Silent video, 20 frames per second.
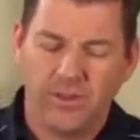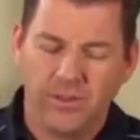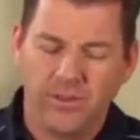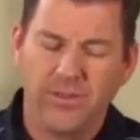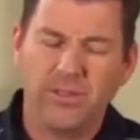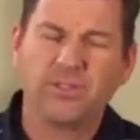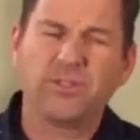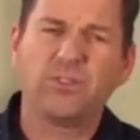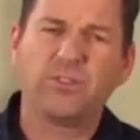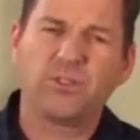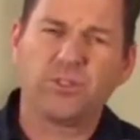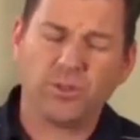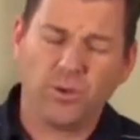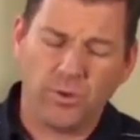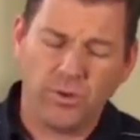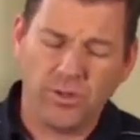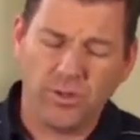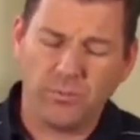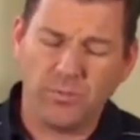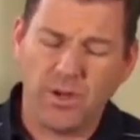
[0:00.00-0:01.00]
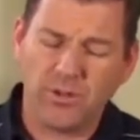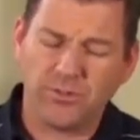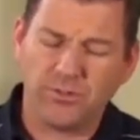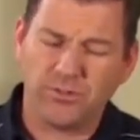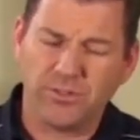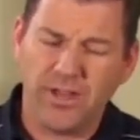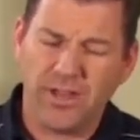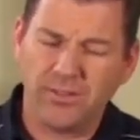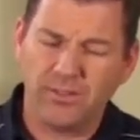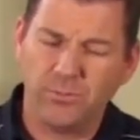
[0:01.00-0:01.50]
This is showing your
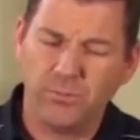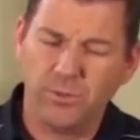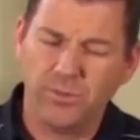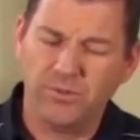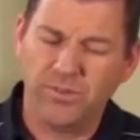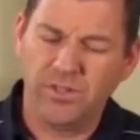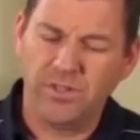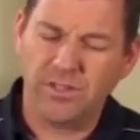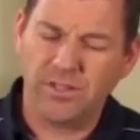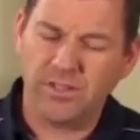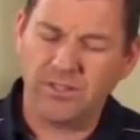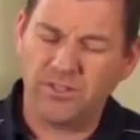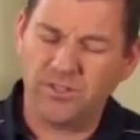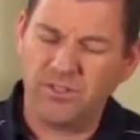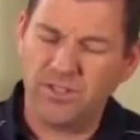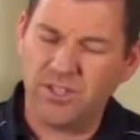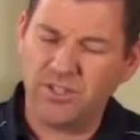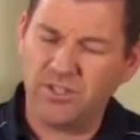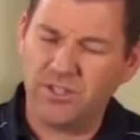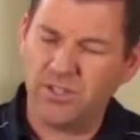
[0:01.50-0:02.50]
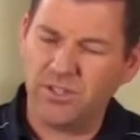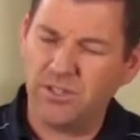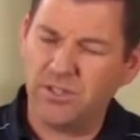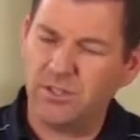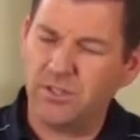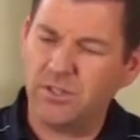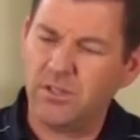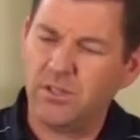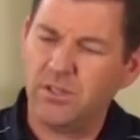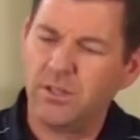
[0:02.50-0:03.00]
muscles how to move in a consistent,
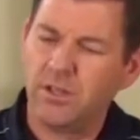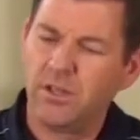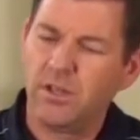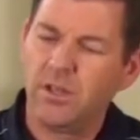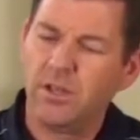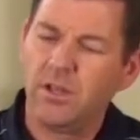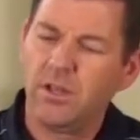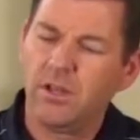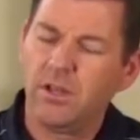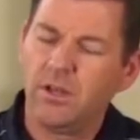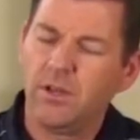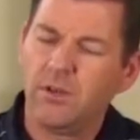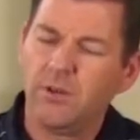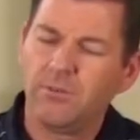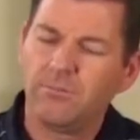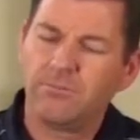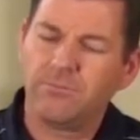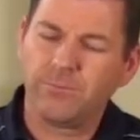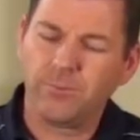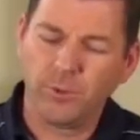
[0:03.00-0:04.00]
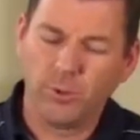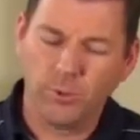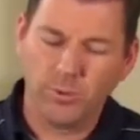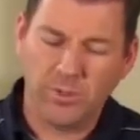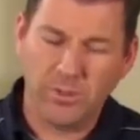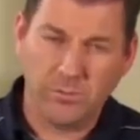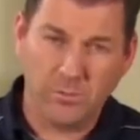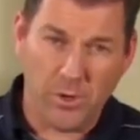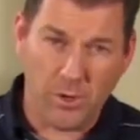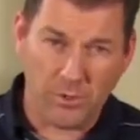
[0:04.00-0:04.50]

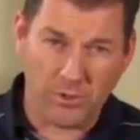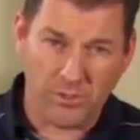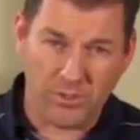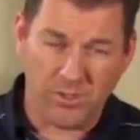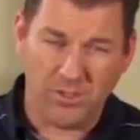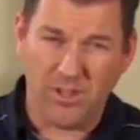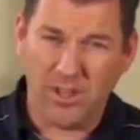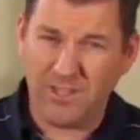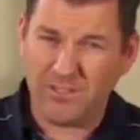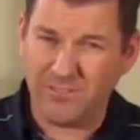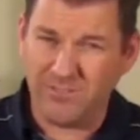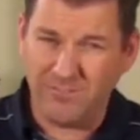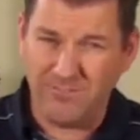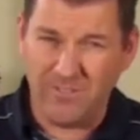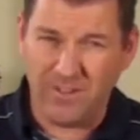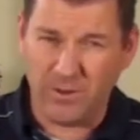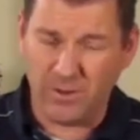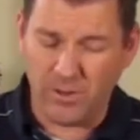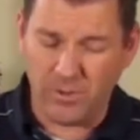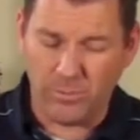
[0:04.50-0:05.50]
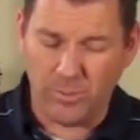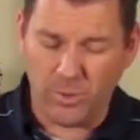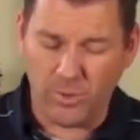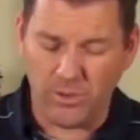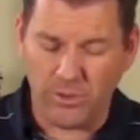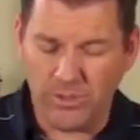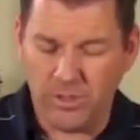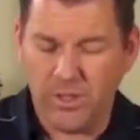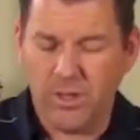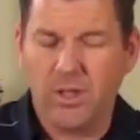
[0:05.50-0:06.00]
fluid motion. It's very
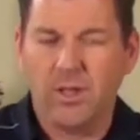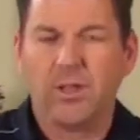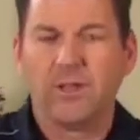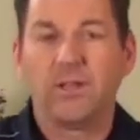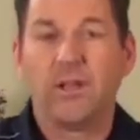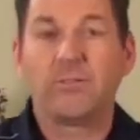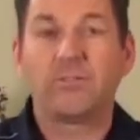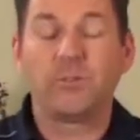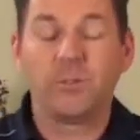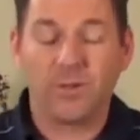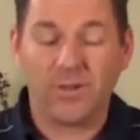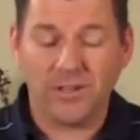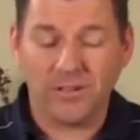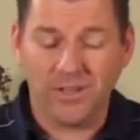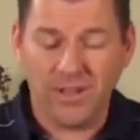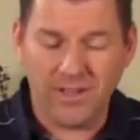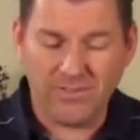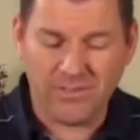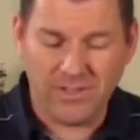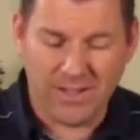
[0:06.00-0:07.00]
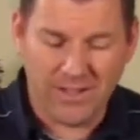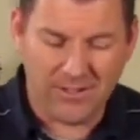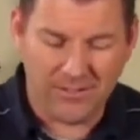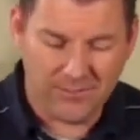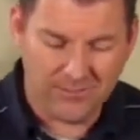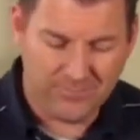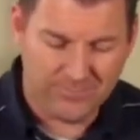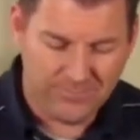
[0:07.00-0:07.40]
important. Let's do it on the left hand.